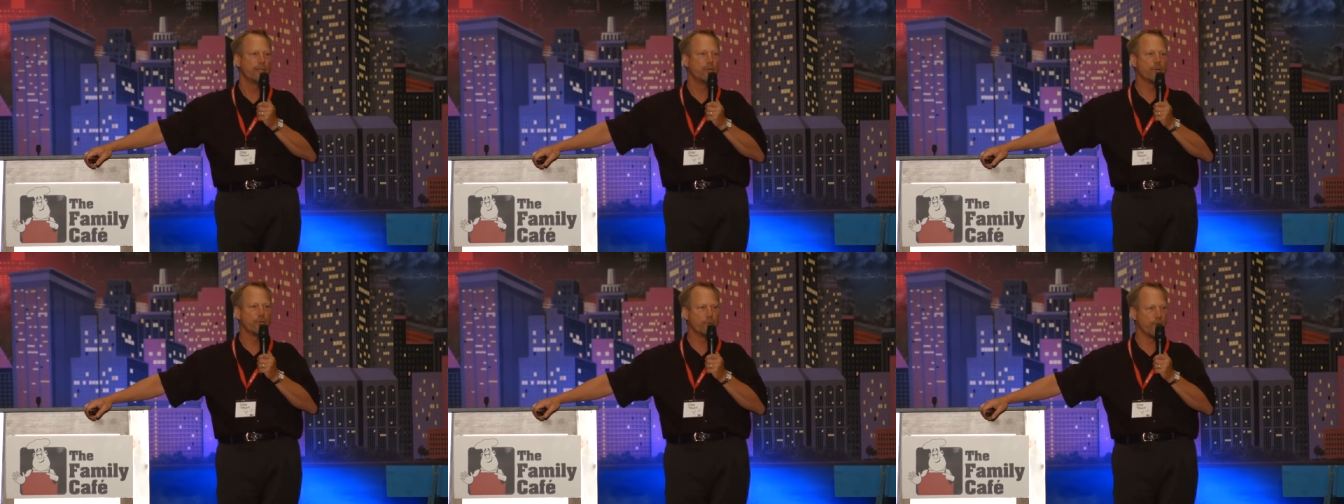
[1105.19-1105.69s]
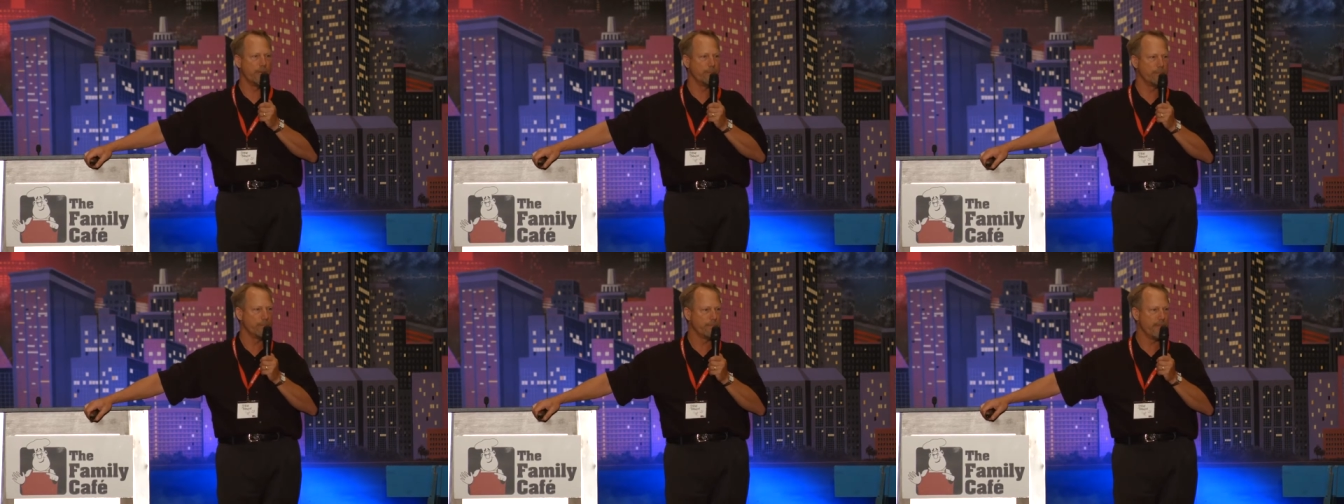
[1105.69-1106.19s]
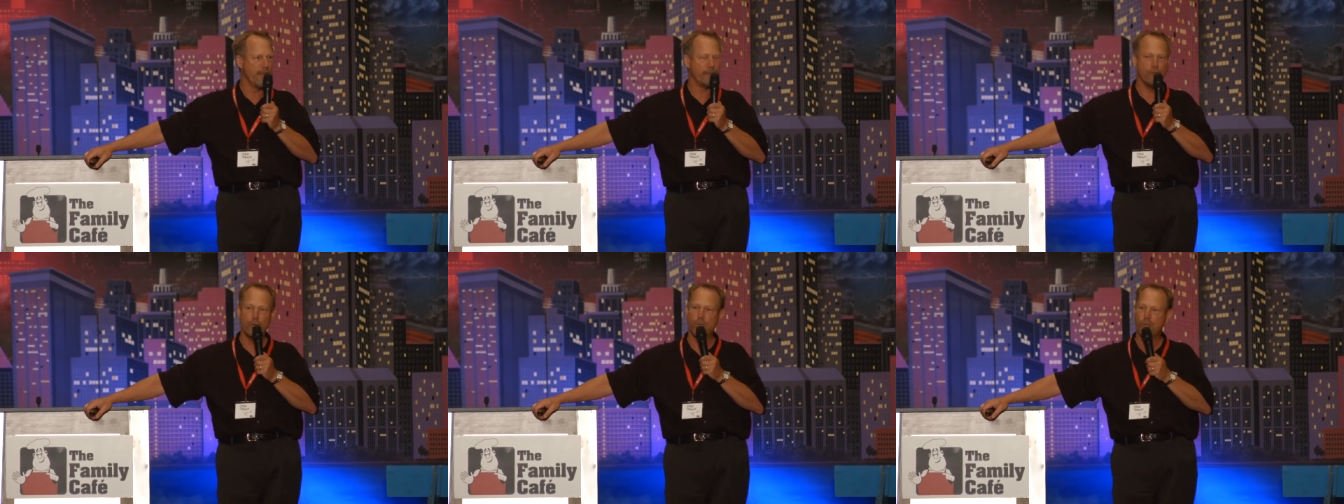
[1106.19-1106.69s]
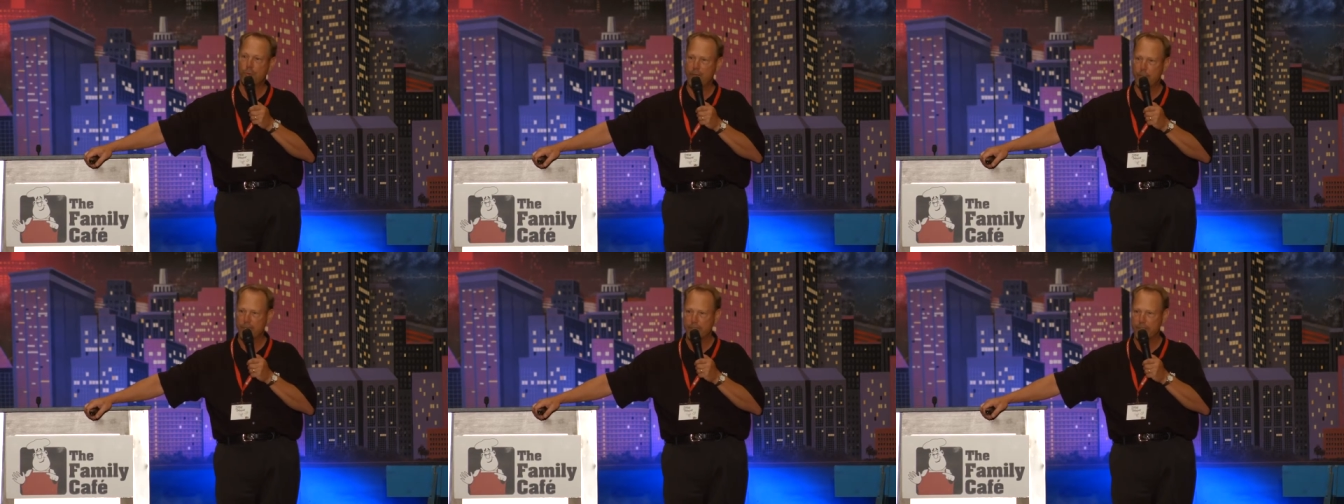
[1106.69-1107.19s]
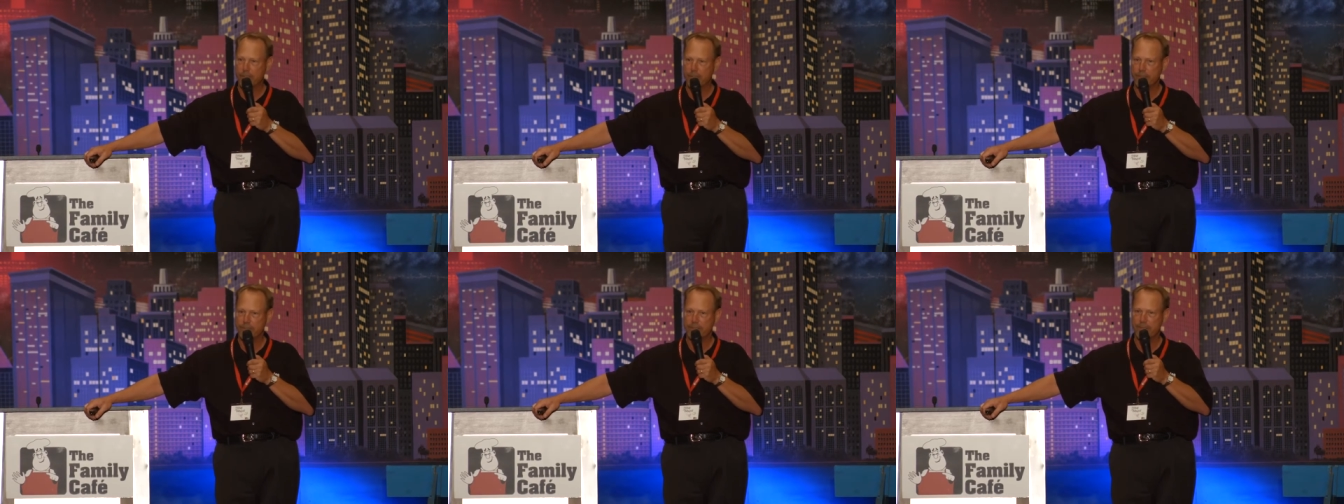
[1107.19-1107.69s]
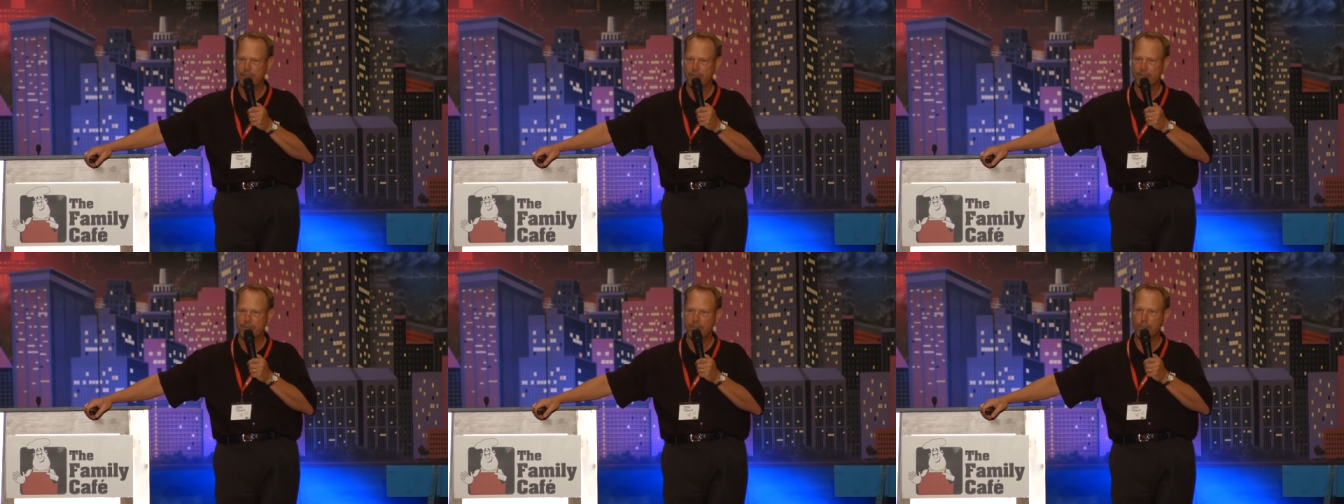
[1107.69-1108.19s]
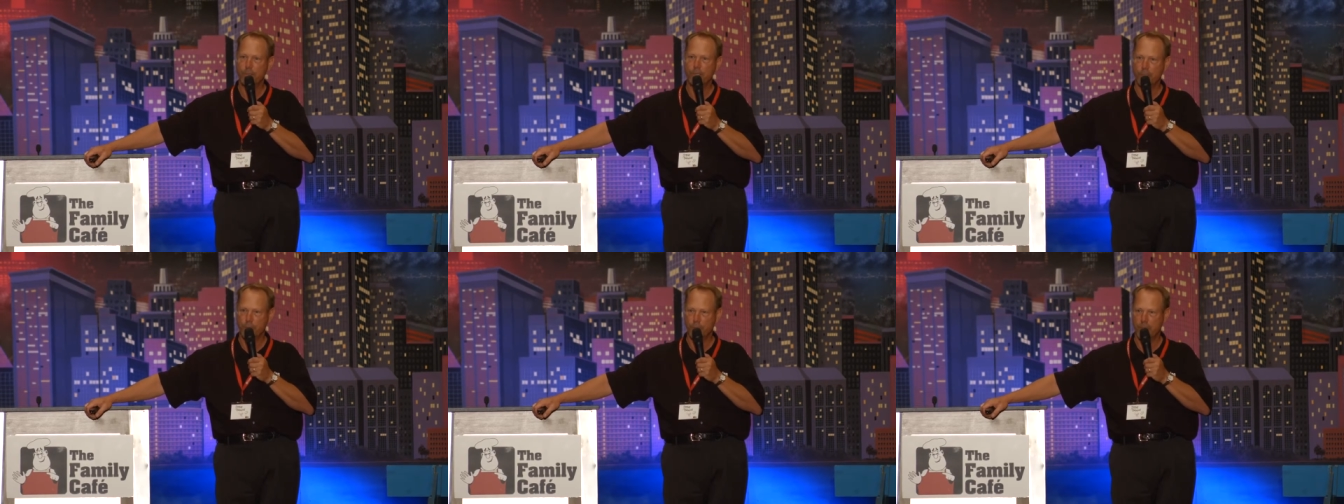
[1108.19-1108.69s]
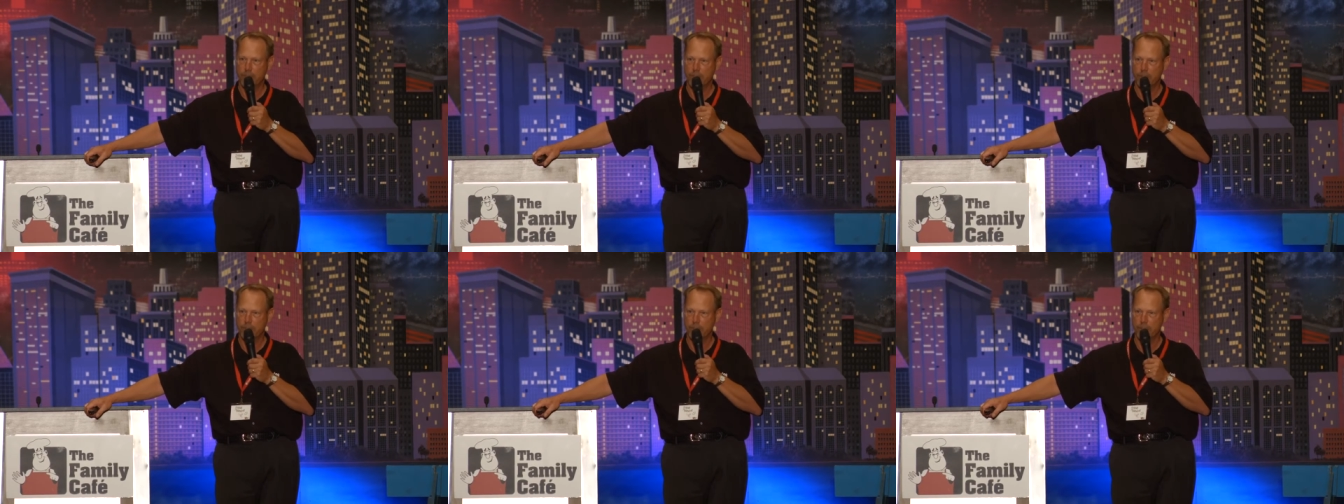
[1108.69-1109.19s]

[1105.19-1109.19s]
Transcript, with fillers: you can dream. And if you can dream it, you can do it.